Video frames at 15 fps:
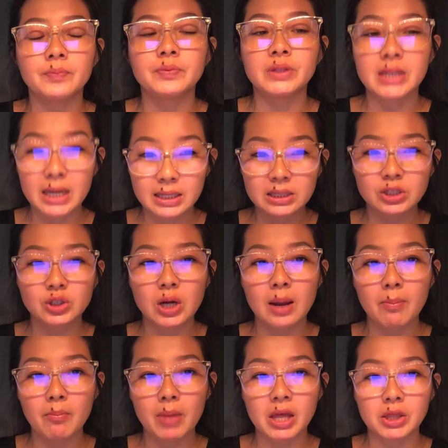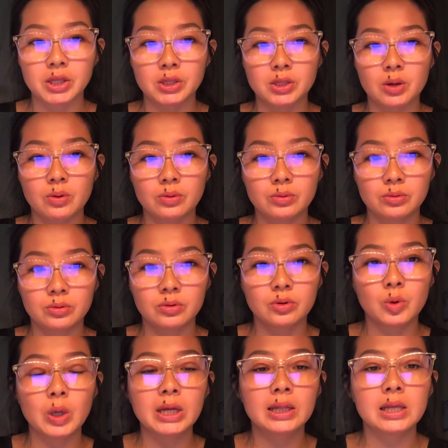dextromethasone,
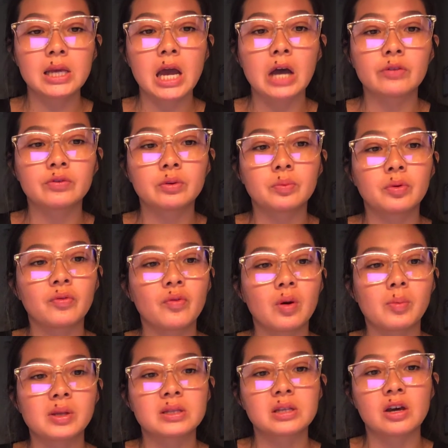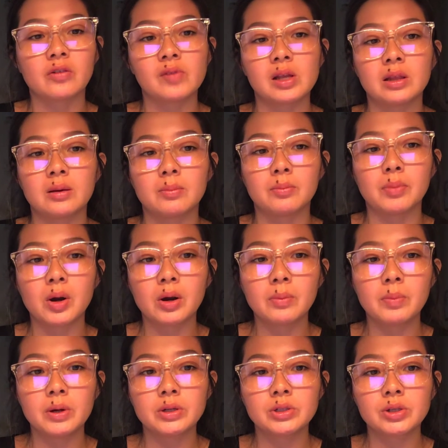quickly after performance of a lumbar
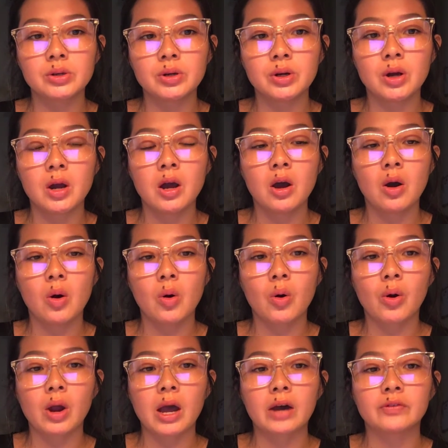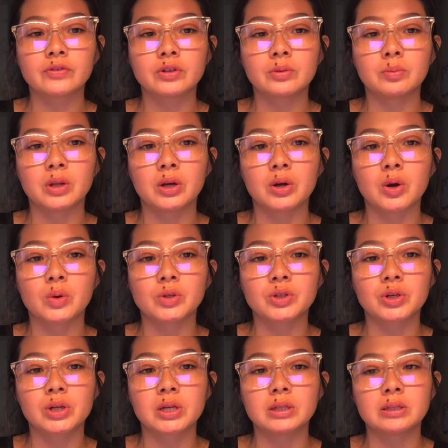puncture or after blood
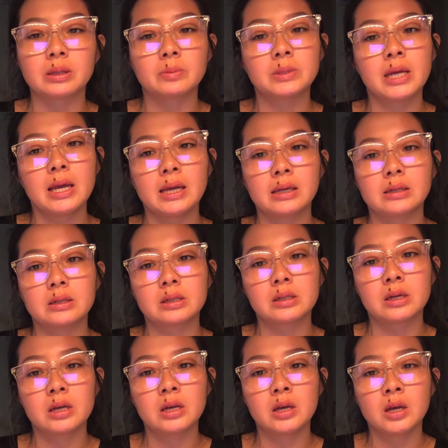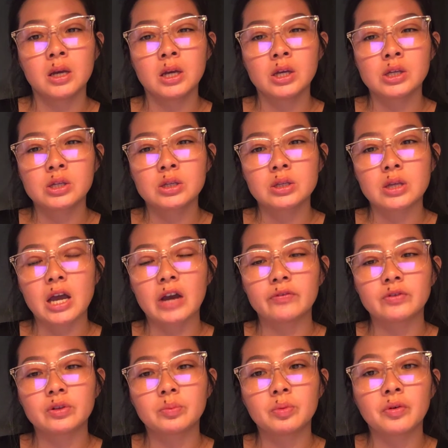culture is obtained.
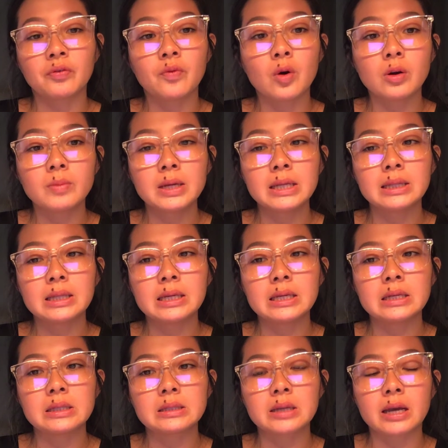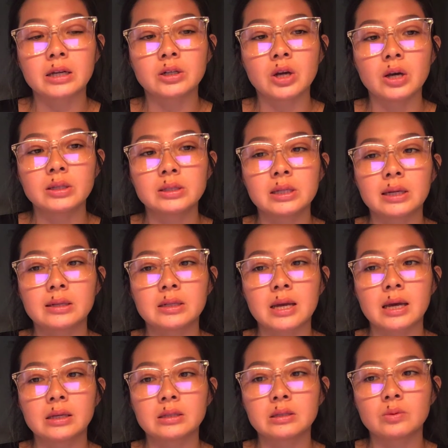After performing these diagnostic
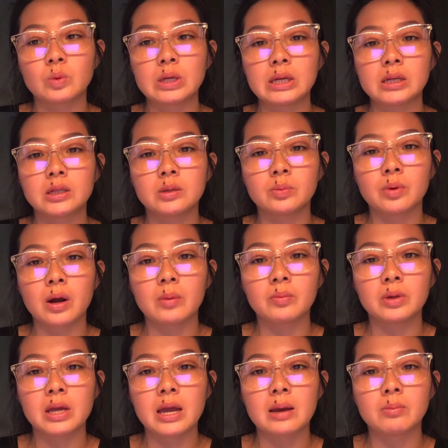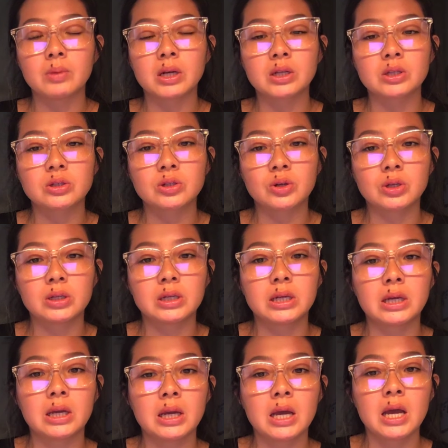tests, we need to promptly administer the